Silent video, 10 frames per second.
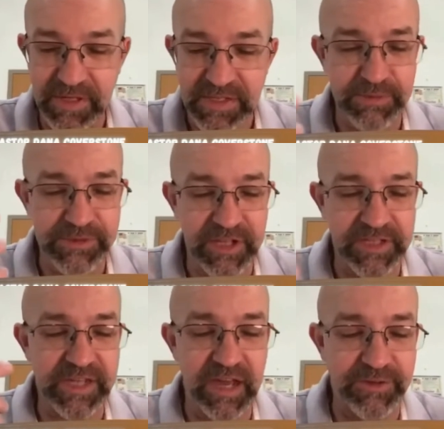they were
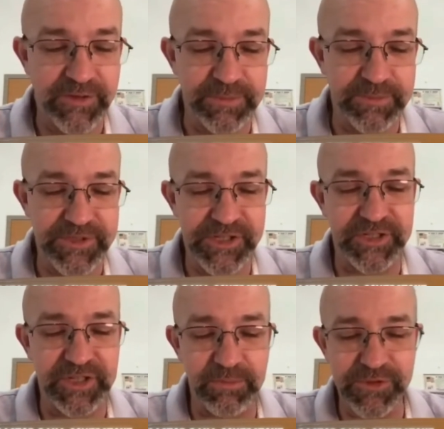telling others to
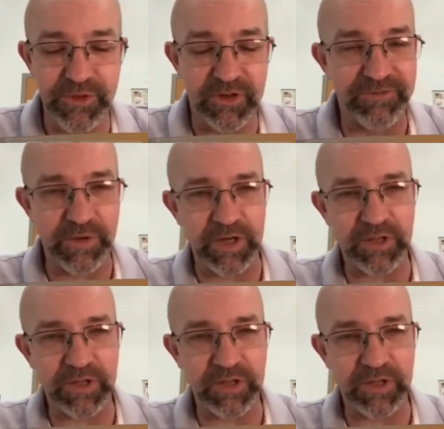position numbers on a very